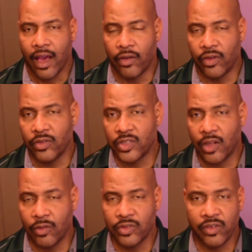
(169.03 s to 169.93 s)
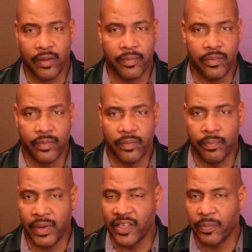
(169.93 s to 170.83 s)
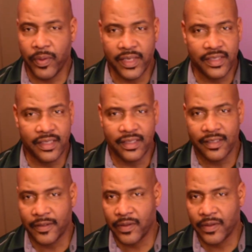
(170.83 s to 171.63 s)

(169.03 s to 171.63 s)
on those closed grip bench presses.